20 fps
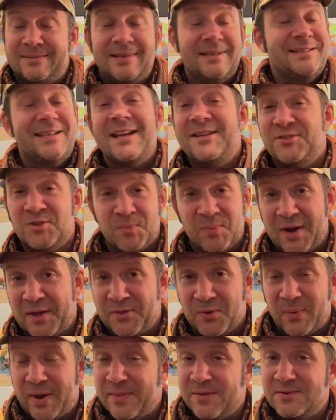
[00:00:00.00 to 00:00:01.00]
it takes your
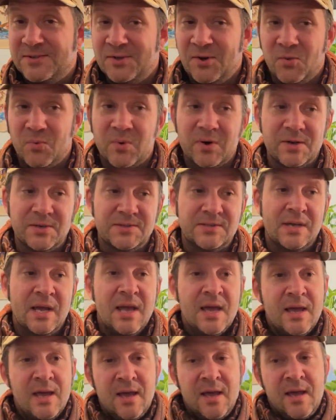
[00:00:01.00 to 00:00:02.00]
breath away. There's no words.
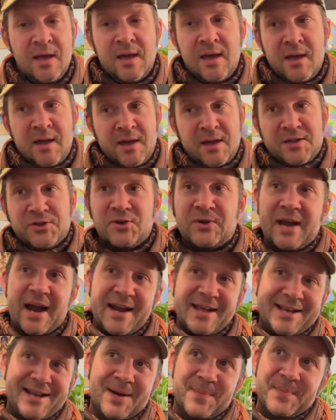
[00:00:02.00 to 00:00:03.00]
You
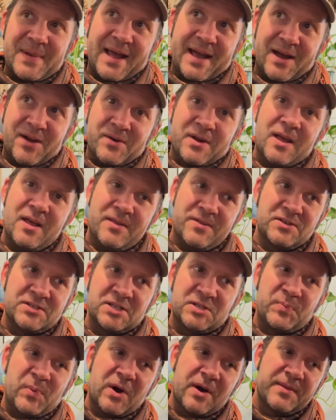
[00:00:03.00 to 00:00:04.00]
kind of come down. There's
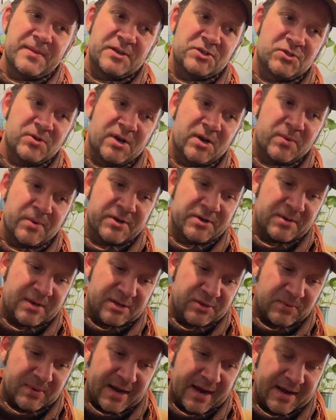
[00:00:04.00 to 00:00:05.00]
this part on the trail where you,
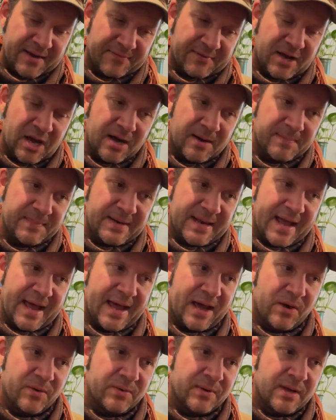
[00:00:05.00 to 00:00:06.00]
you kind of come
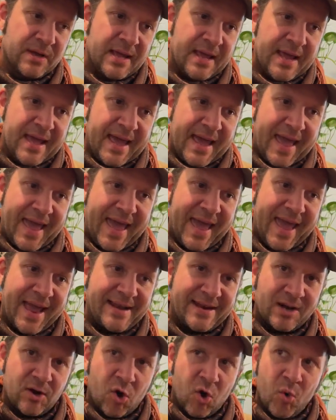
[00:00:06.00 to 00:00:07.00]
down,
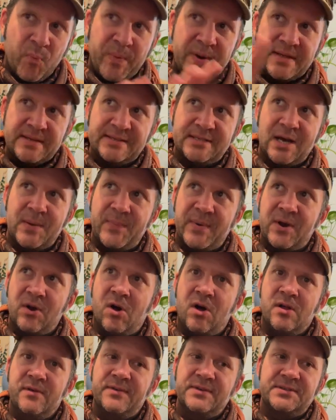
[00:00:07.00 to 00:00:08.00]
and it opens up, and
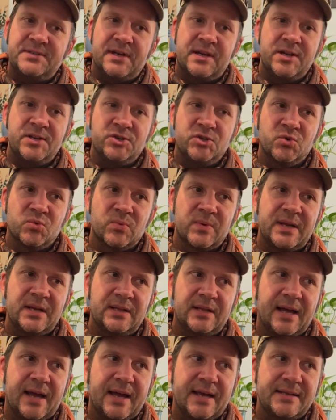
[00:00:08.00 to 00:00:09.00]
all of a sudden you
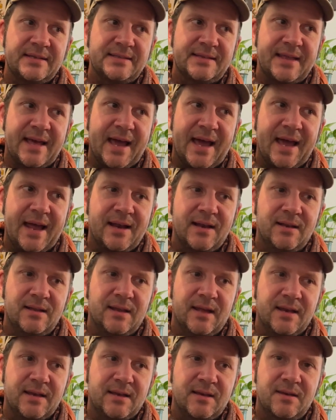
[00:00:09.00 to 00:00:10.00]
realize that
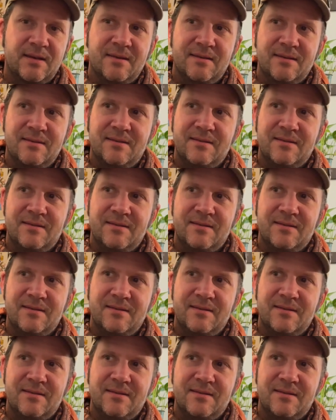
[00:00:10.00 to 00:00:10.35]
like